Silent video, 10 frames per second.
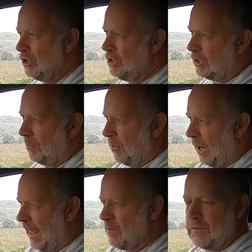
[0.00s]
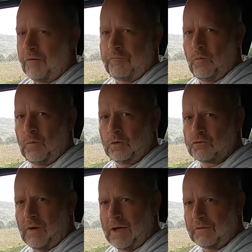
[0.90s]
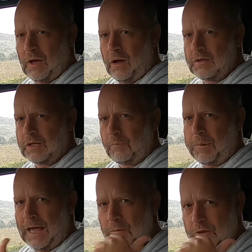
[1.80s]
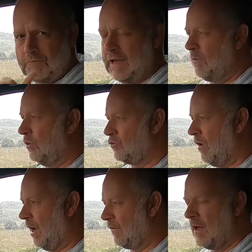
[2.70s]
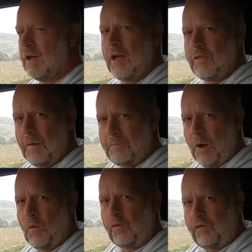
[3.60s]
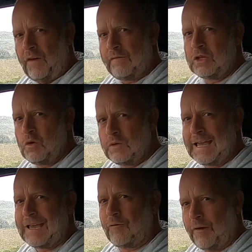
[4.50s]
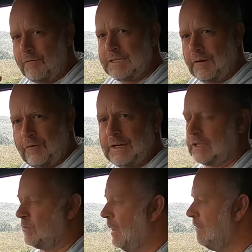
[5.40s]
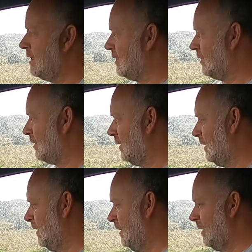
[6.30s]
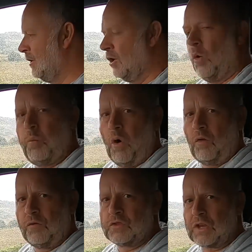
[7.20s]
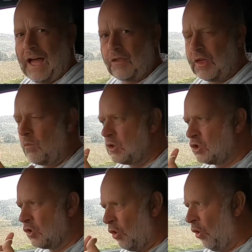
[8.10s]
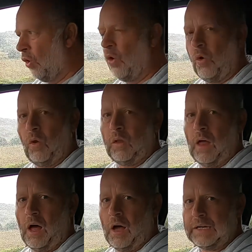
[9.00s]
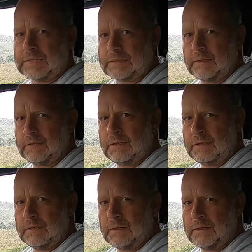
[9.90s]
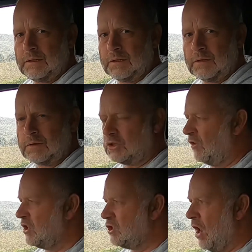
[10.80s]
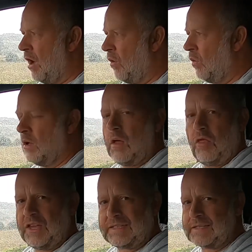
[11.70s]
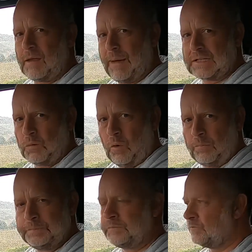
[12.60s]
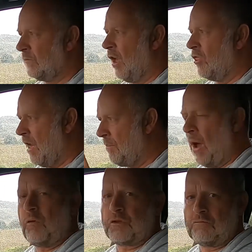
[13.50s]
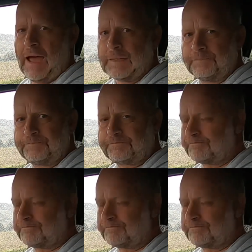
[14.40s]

You can play with the front-wheel drive car, you can play with the rear-wheel drive. They're both very unique, very different experiences. And ones that I think we should all harness. So there's no, this is the better one. They're both great.